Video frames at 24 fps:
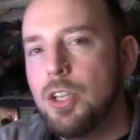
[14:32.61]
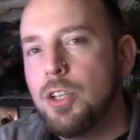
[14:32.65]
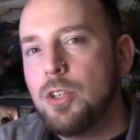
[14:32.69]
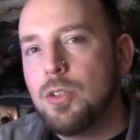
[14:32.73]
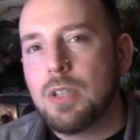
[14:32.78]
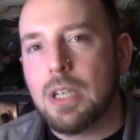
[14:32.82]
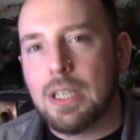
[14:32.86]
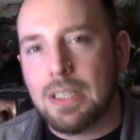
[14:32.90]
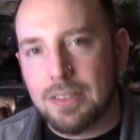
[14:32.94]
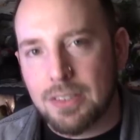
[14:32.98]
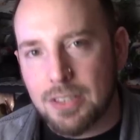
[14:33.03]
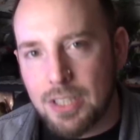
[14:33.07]
You
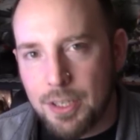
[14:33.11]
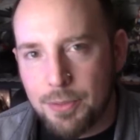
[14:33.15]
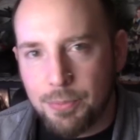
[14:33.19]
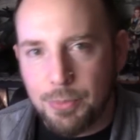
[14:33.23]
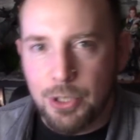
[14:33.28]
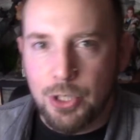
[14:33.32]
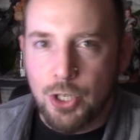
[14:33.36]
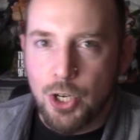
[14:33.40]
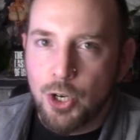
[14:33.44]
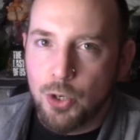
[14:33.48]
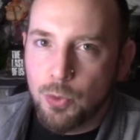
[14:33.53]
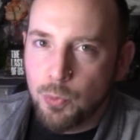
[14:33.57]
guys let me
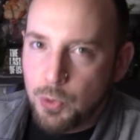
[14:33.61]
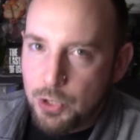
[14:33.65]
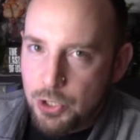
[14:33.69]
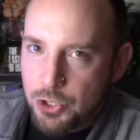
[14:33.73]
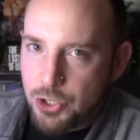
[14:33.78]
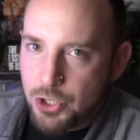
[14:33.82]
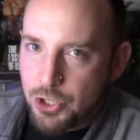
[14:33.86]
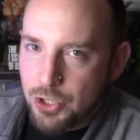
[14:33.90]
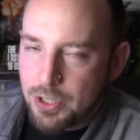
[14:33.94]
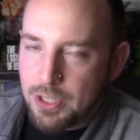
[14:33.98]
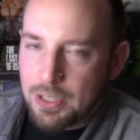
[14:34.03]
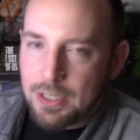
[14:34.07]
know. What
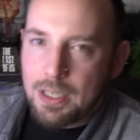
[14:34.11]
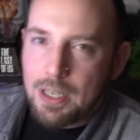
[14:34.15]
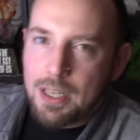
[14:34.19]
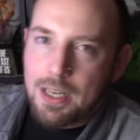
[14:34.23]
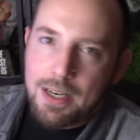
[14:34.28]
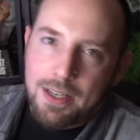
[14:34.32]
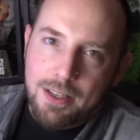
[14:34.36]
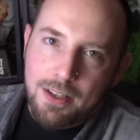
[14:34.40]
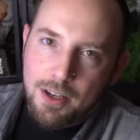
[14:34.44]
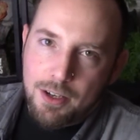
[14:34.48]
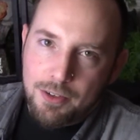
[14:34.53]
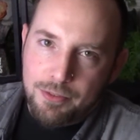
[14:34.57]
did you think
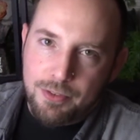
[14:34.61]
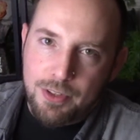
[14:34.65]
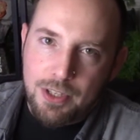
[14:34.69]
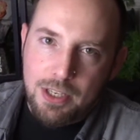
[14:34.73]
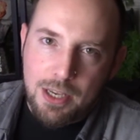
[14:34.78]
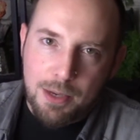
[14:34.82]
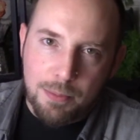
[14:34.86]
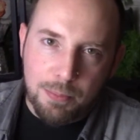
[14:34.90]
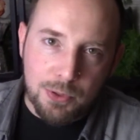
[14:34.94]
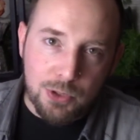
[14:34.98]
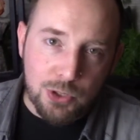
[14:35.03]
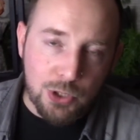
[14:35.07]
of the
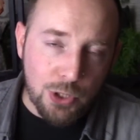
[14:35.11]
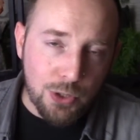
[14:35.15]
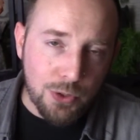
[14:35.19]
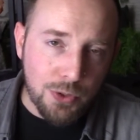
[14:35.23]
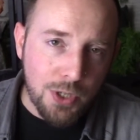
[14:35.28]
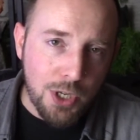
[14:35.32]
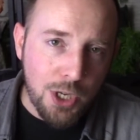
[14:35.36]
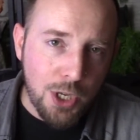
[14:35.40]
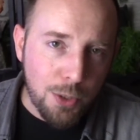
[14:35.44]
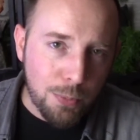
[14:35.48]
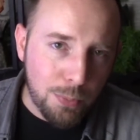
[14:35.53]
episode?